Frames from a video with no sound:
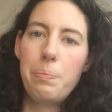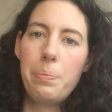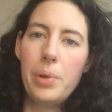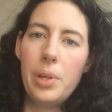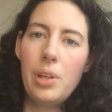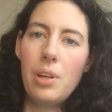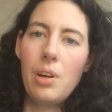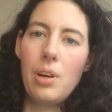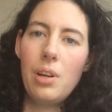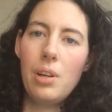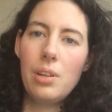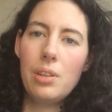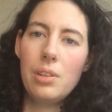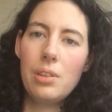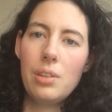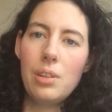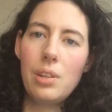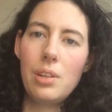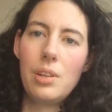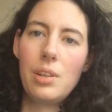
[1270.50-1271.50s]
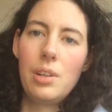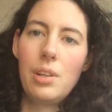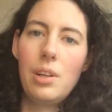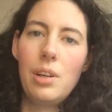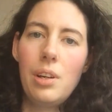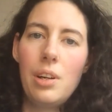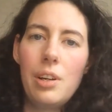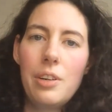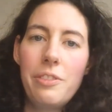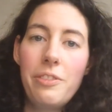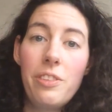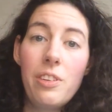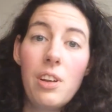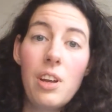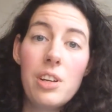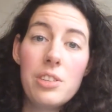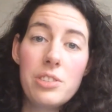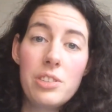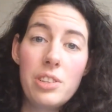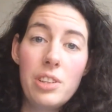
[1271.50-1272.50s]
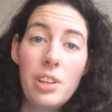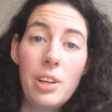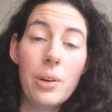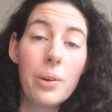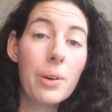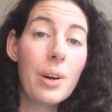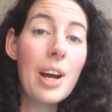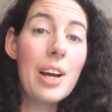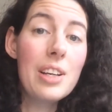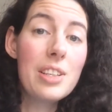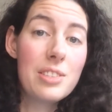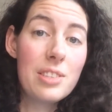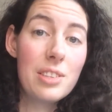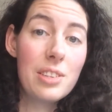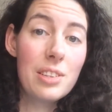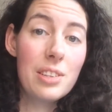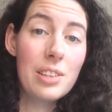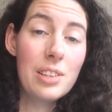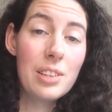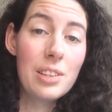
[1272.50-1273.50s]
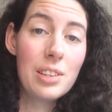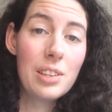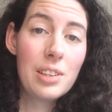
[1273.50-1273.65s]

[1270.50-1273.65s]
beyond our velocity horizon.